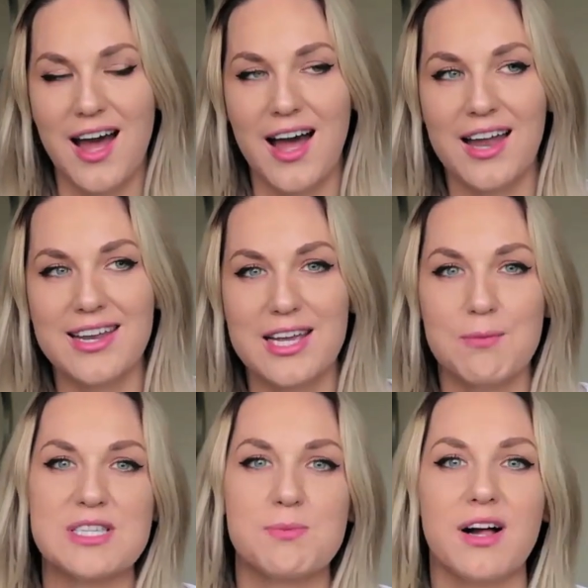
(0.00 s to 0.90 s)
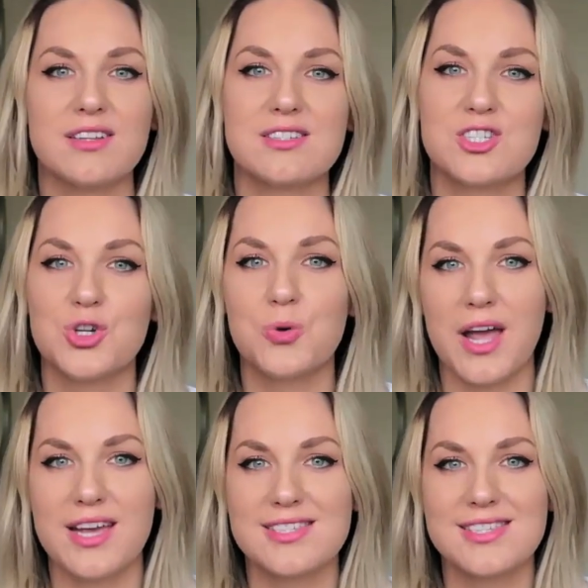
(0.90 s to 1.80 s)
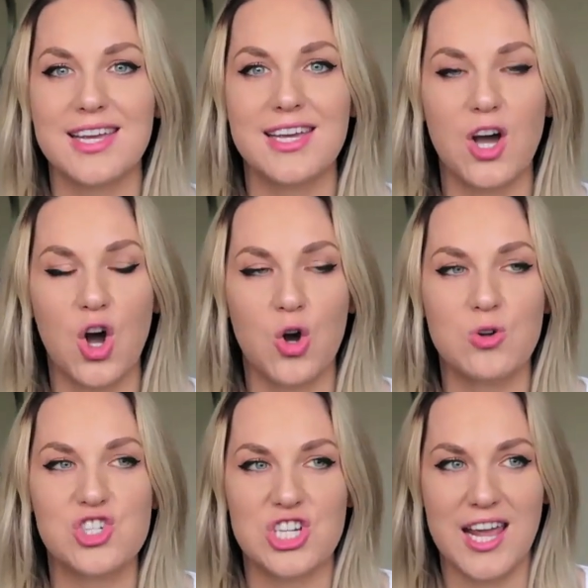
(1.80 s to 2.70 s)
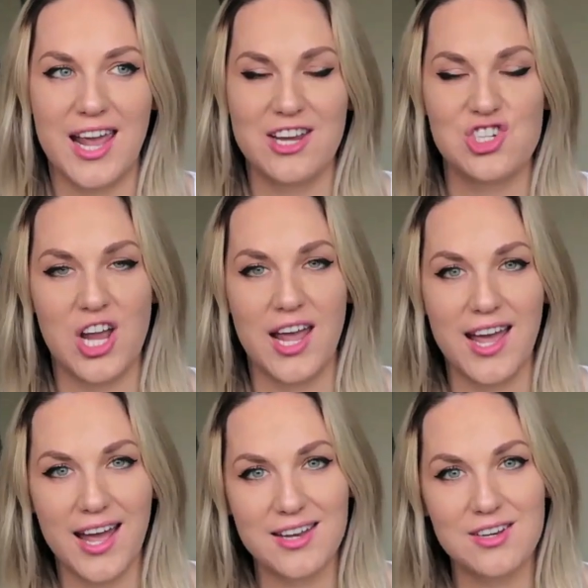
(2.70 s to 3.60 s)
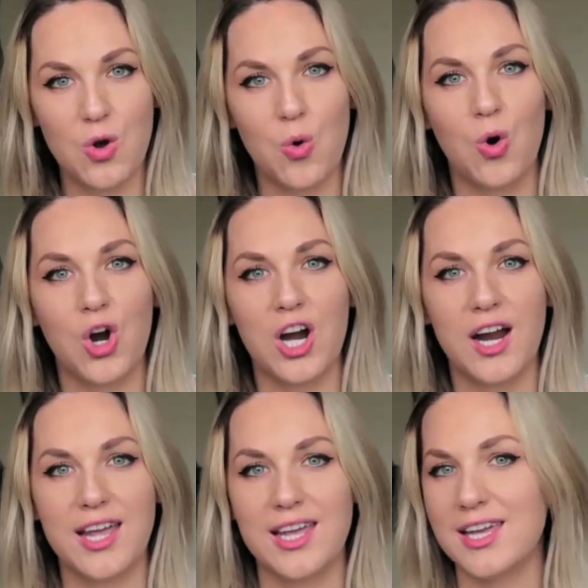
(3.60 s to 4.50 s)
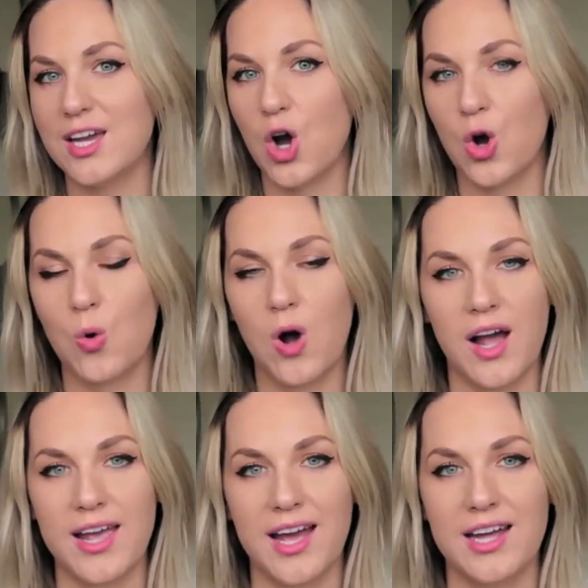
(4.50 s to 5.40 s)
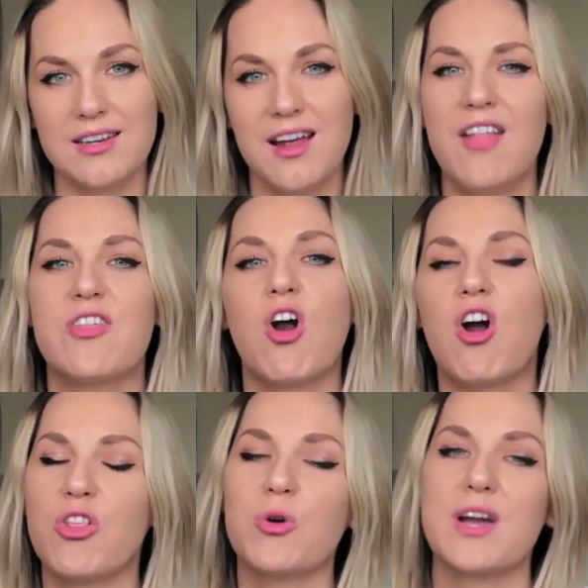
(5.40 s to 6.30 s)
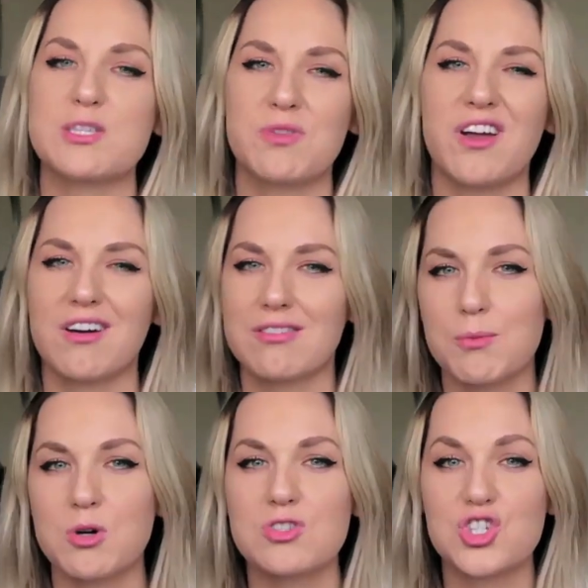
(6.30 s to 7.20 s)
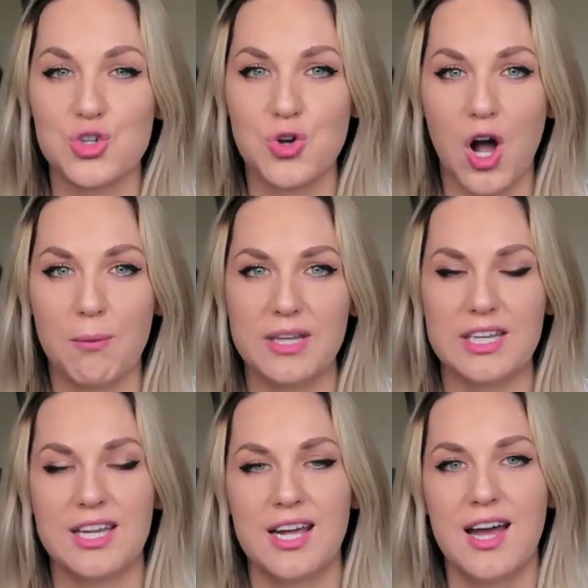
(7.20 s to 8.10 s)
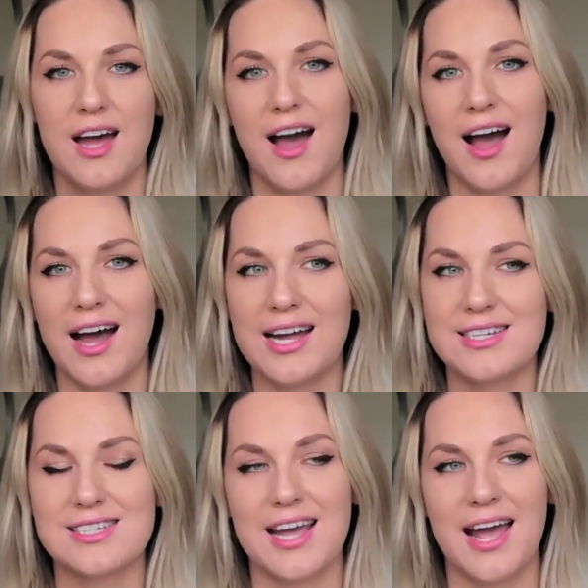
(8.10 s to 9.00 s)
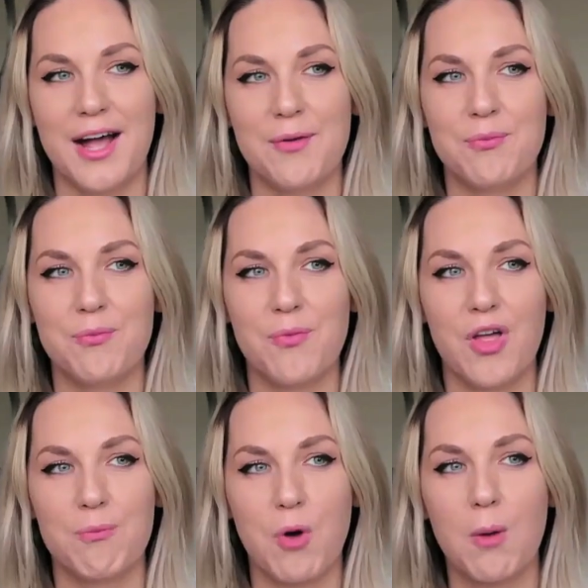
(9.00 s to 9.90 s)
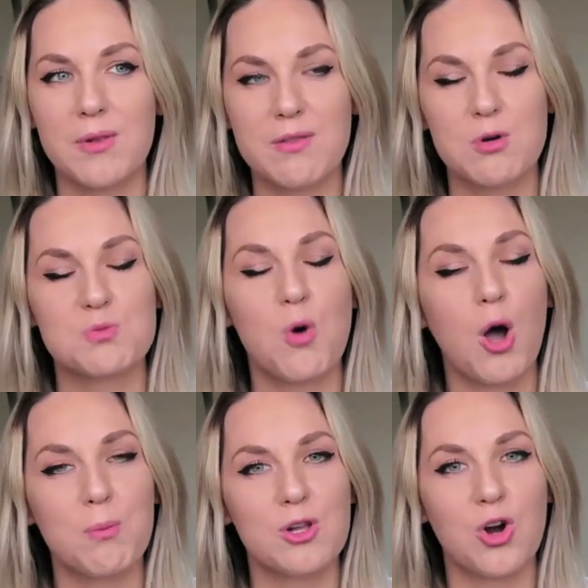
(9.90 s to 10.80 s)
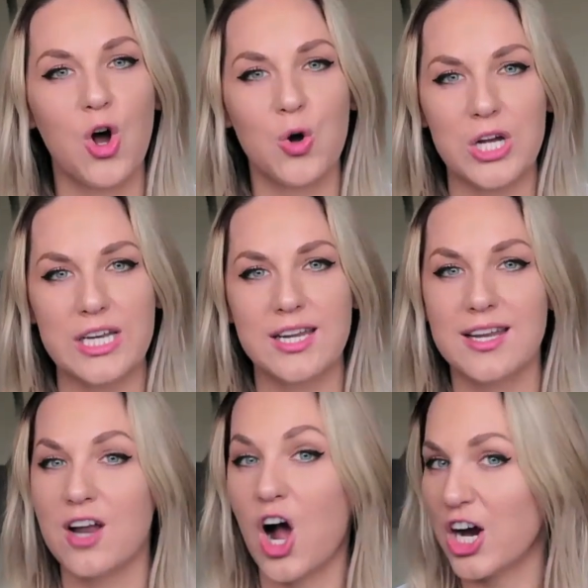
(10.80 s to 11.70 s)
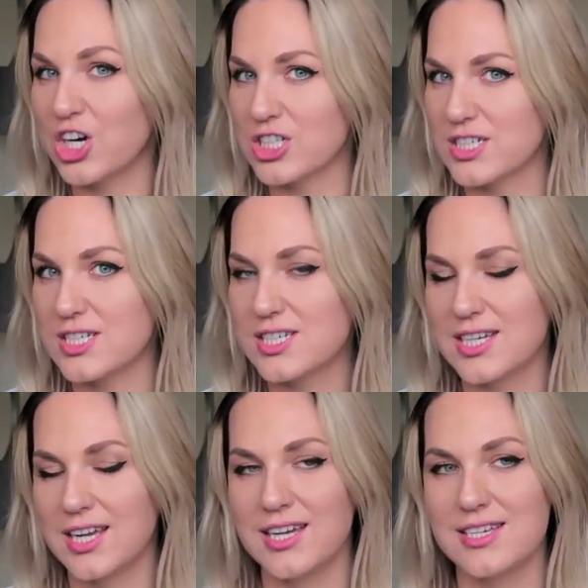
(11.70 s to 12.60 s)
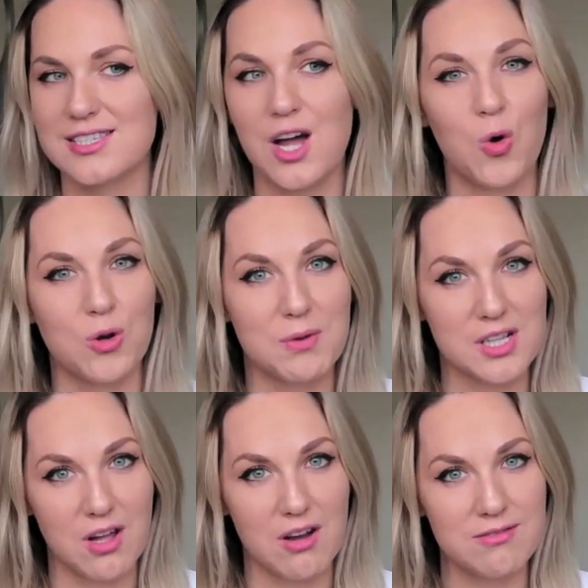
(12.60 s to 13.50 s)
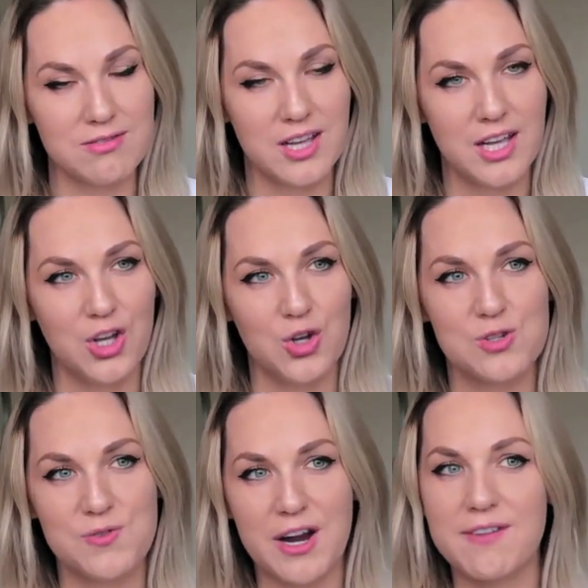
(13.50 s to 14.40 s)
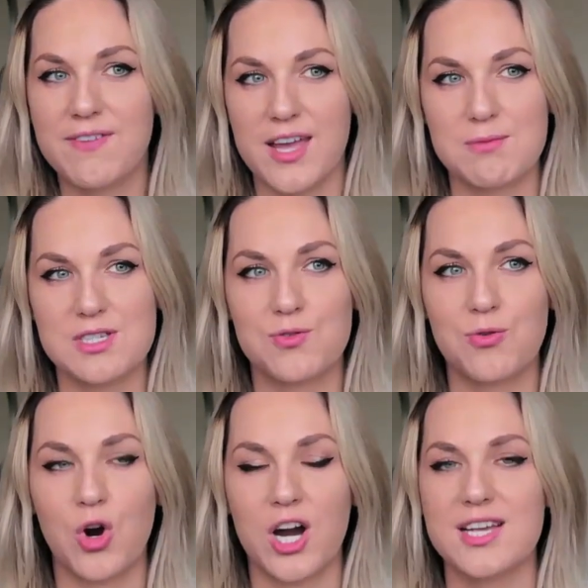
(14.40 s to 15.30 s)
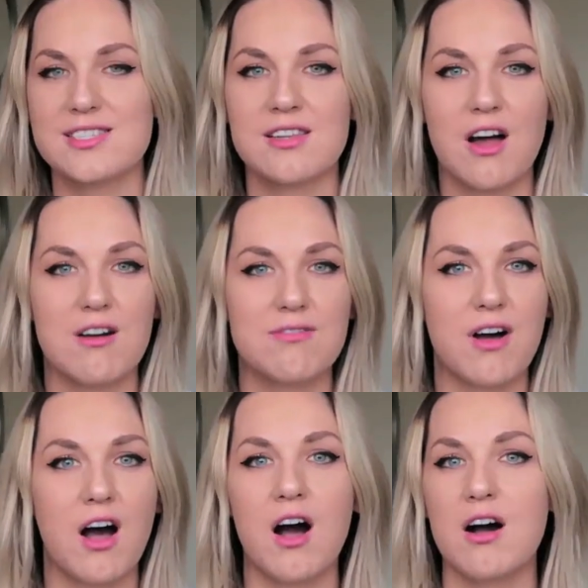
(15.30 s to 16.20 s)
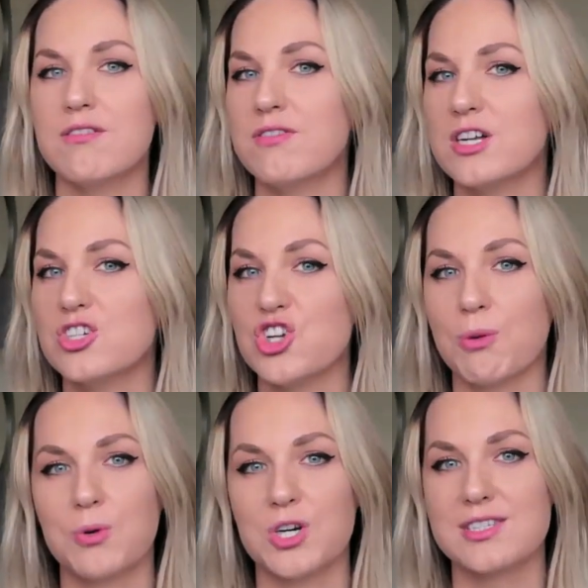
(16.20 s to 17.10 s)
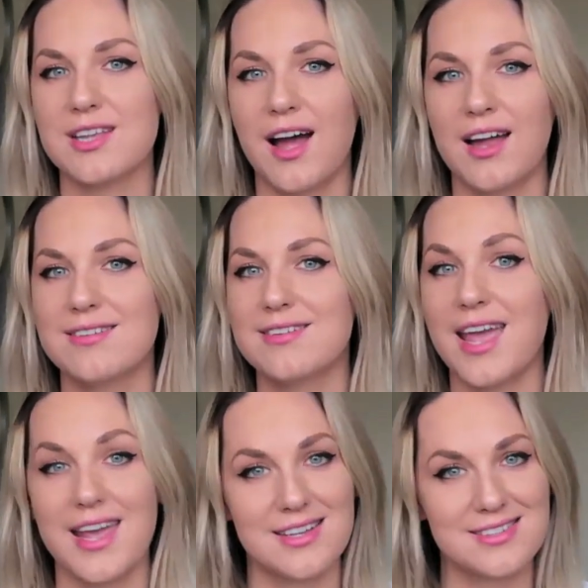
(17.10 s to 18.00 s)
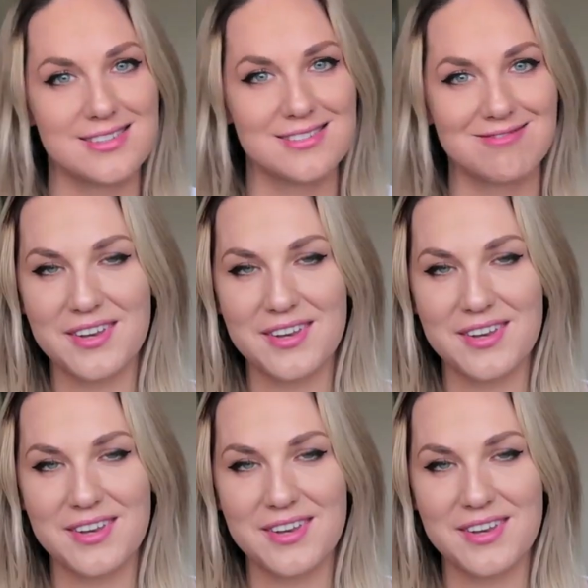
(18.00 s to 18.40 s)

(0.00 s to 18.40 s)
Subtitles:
And it can be spelled 2 ways, E-O-G-H-A-N or E-O-I-N. There are other ways, but they're the most 2 common. And probably the most popular Owen in Ireland is Owen McLove, who's very famous for his love of jumpers and cakes.